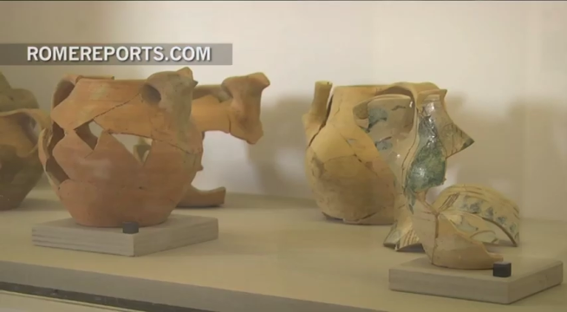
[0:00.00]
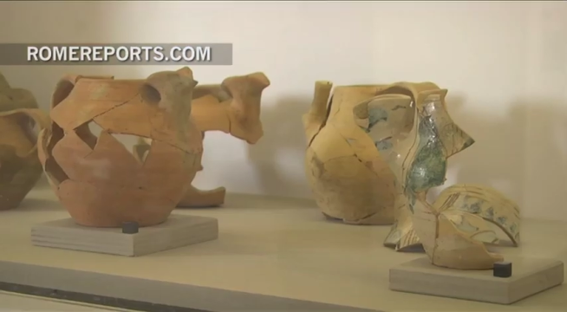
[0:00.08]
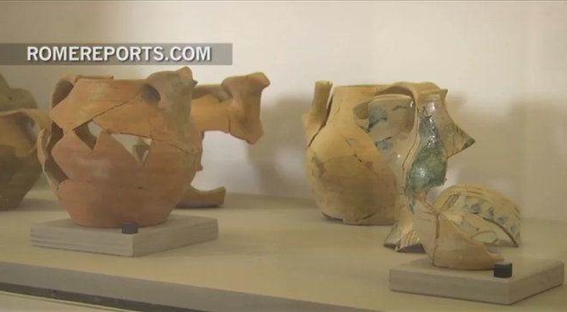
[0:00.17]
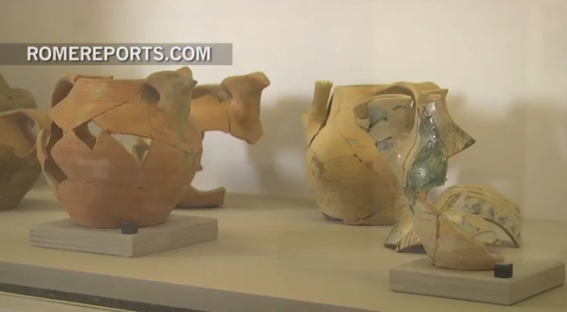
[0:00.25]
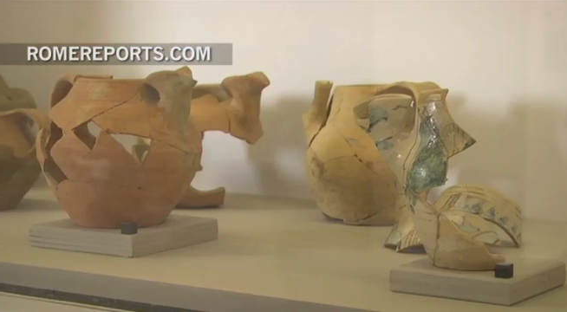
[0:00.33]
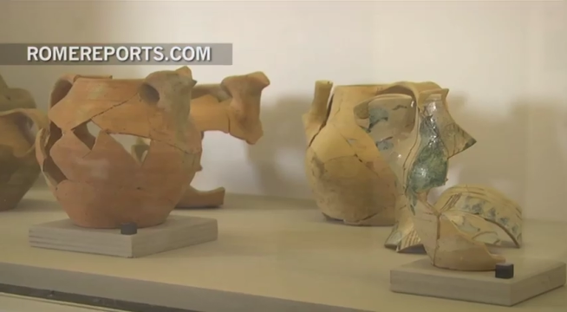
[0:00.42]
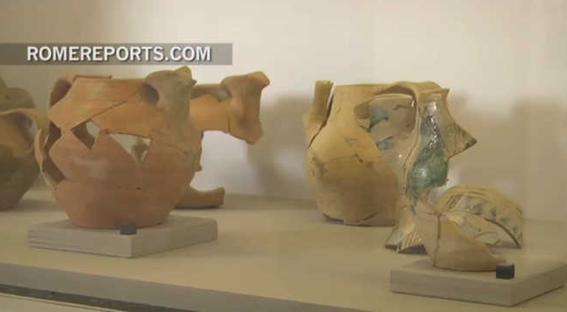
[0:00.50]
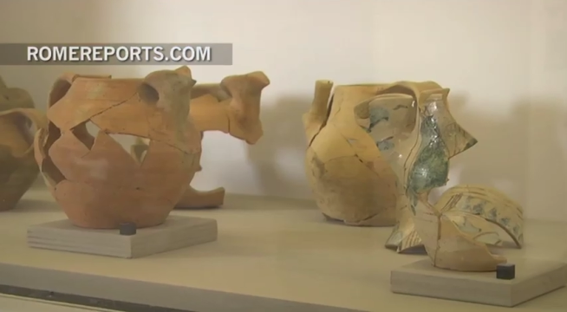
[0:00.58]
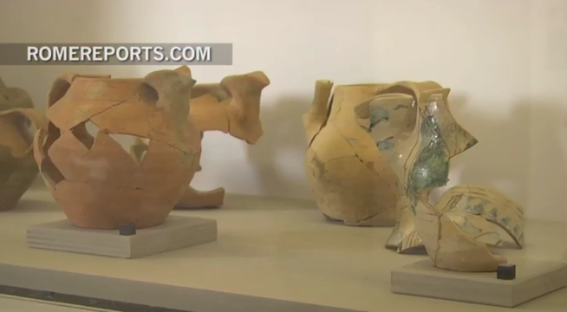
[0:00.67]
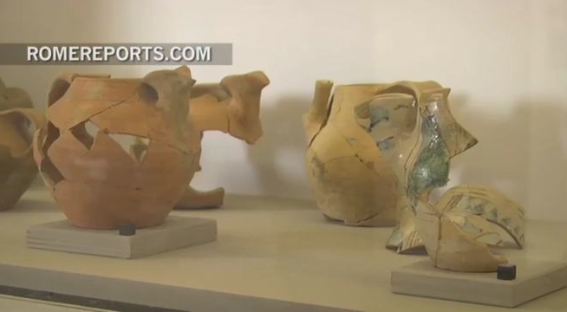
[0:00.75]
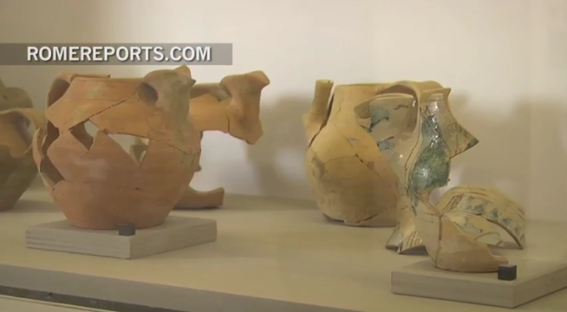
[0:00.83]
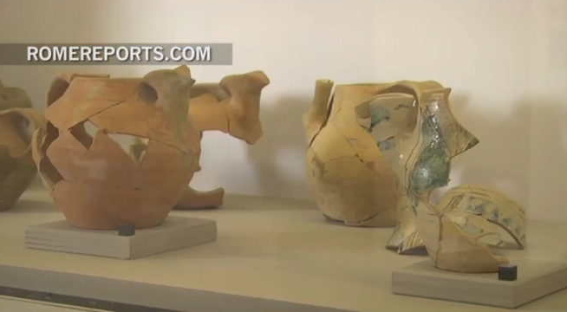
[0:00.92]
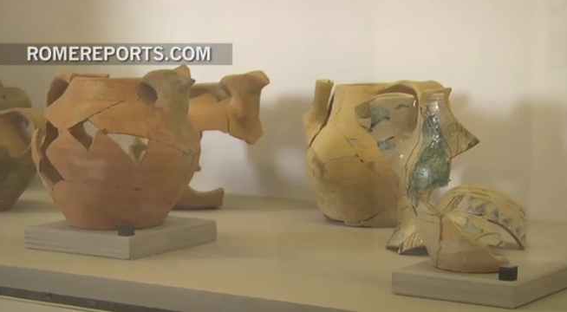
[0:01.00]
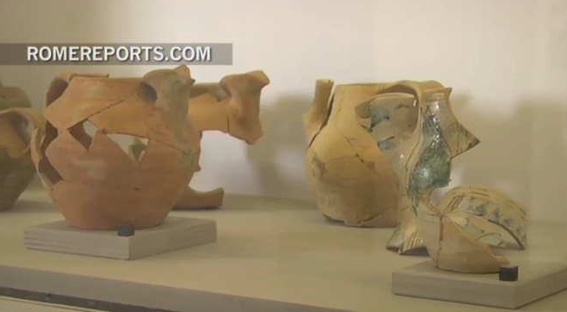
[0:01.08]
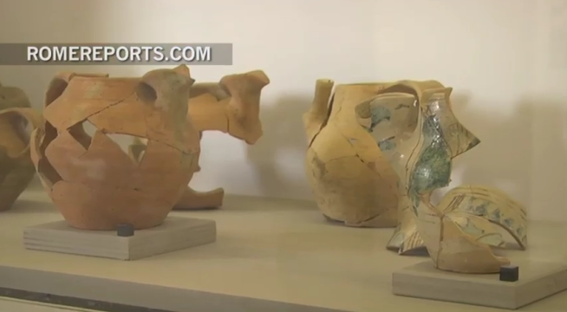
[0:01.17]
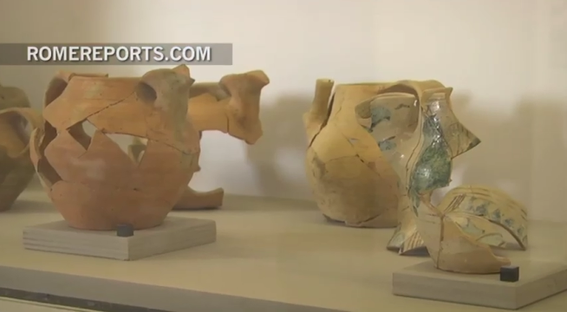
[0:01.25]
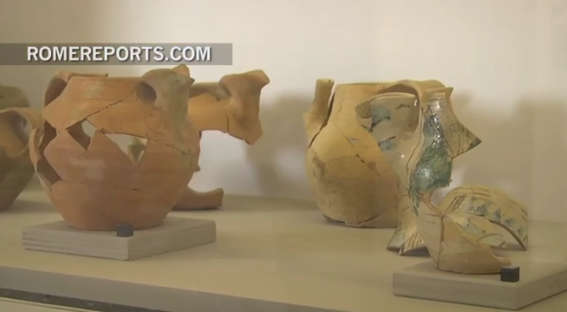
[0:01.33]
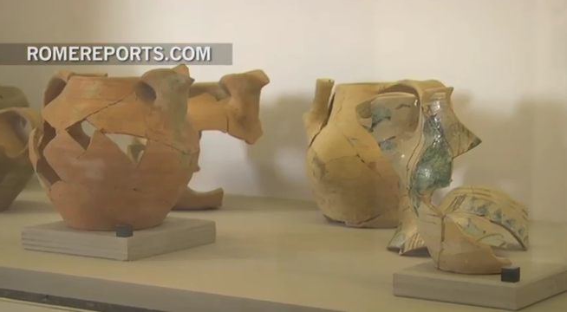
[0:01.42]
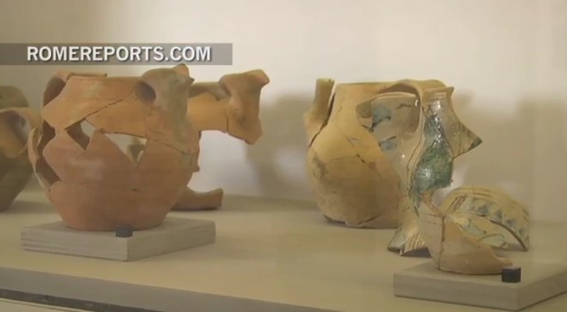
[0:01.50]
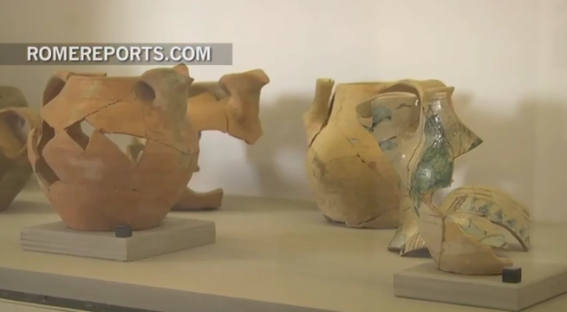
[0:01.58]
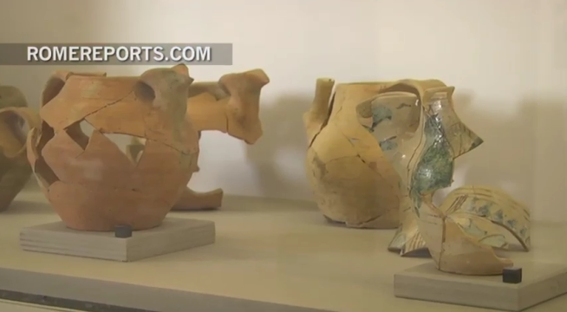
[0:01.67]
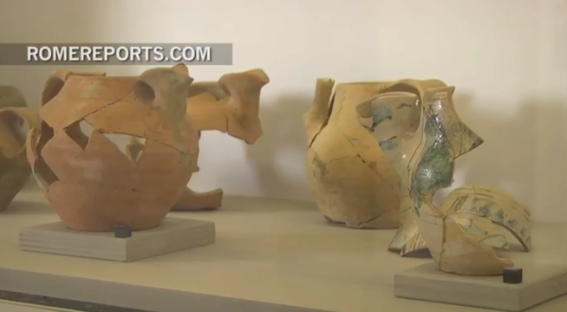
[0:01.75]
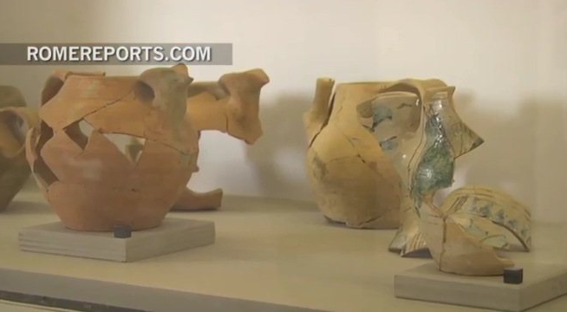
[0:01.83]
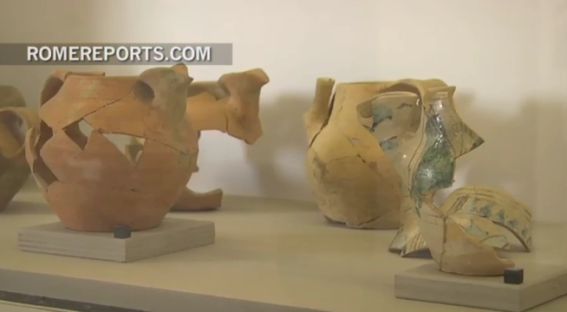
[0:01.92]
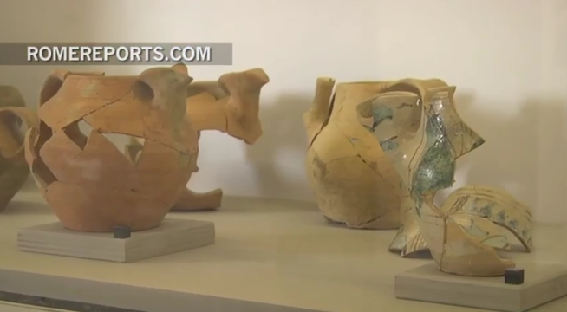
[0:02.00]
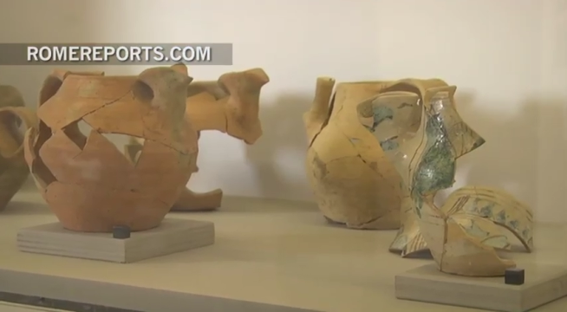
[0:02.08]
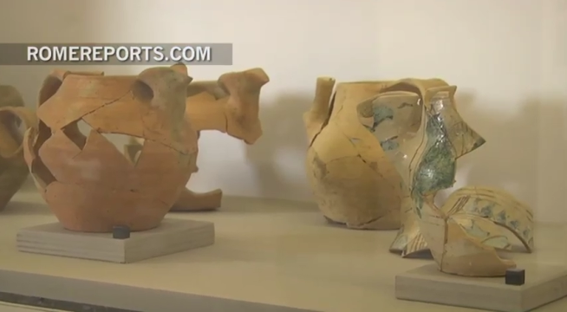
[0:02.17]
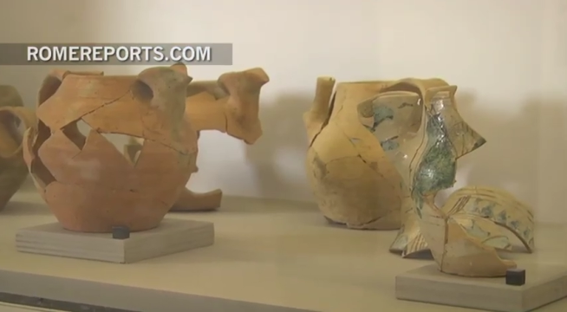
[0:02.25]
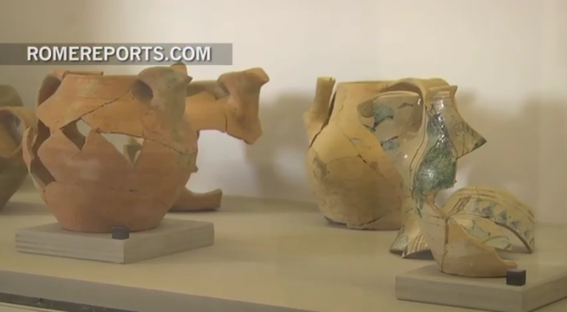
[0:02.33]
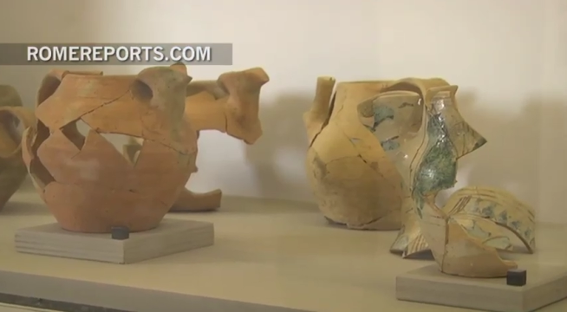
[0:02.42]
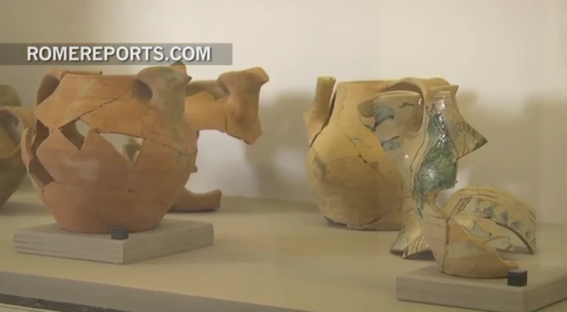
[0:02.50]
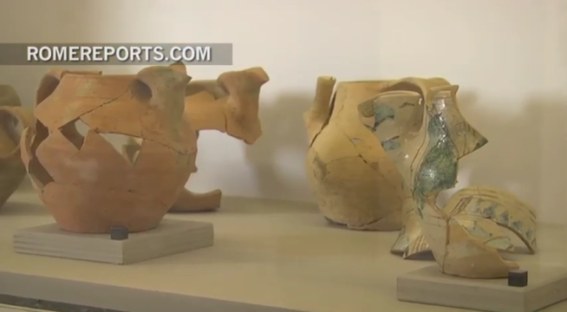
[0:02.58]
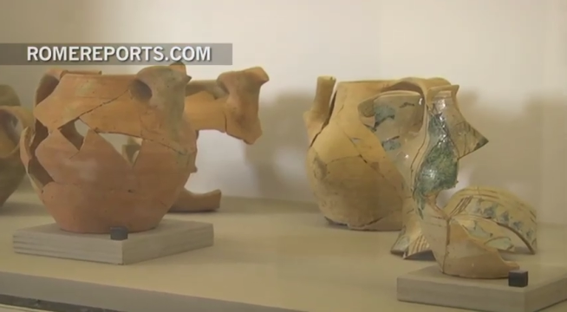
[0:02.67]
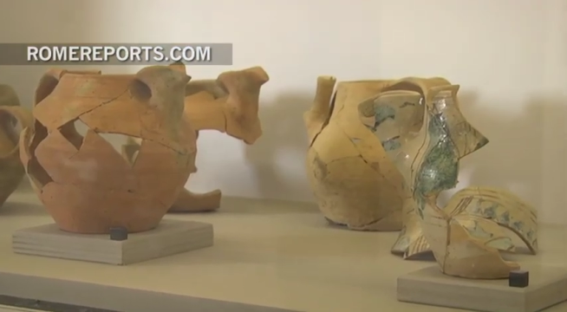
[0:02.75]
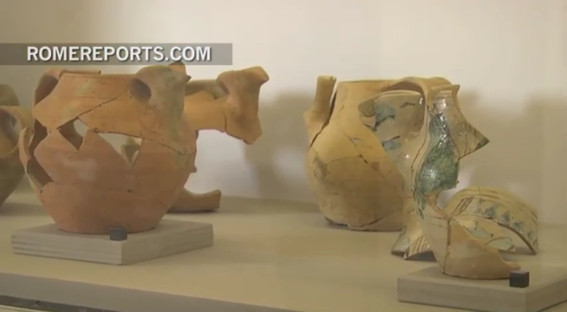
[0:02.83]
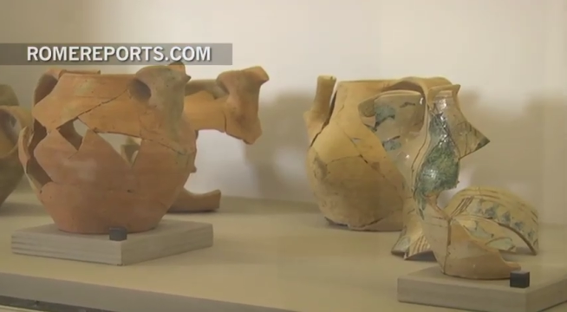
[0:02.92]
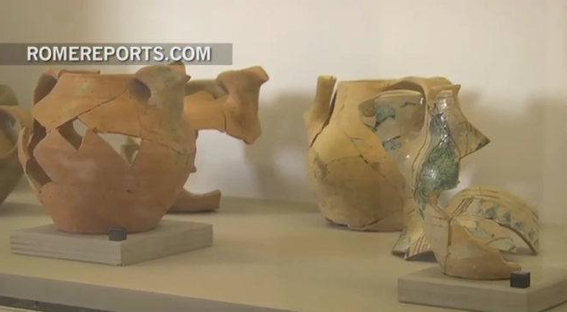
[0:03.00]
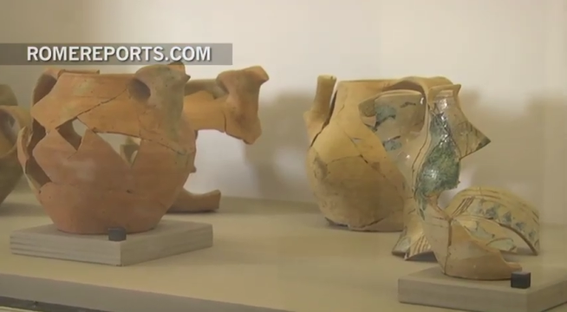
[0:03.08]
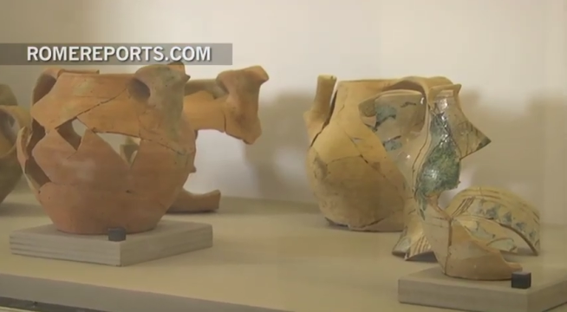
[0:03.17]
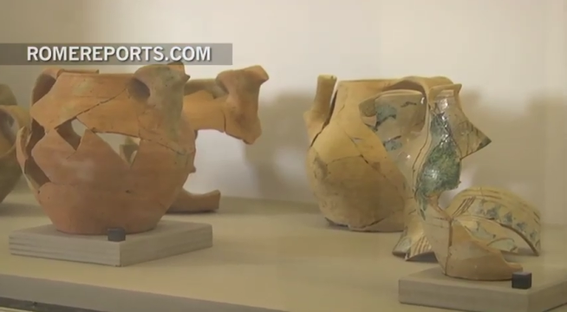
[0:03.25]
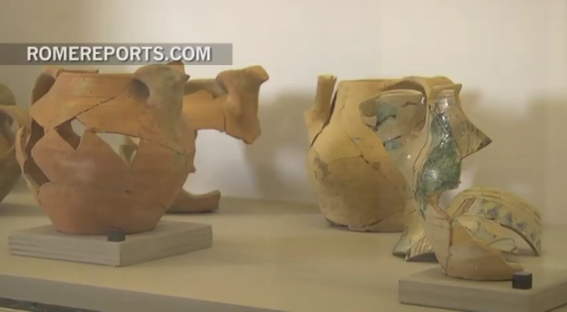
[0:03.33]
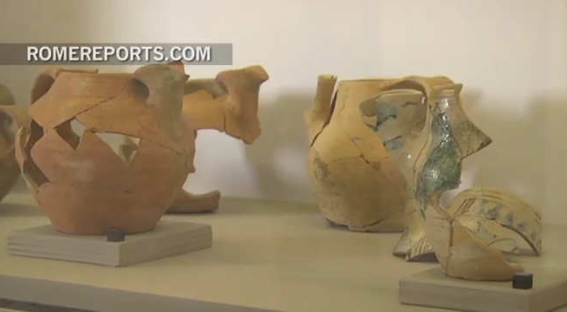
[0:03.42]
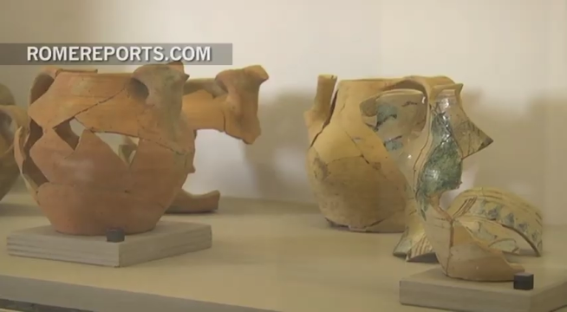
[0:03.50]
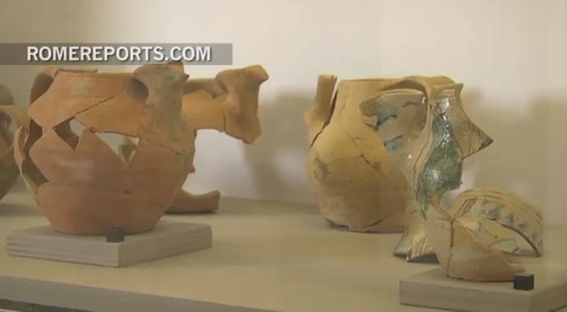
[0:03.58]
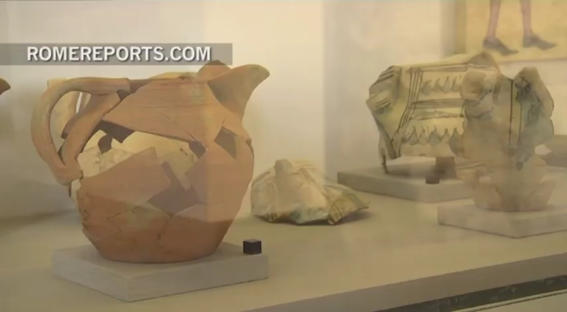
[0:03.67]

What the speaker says: Nobody's mouth can be seen.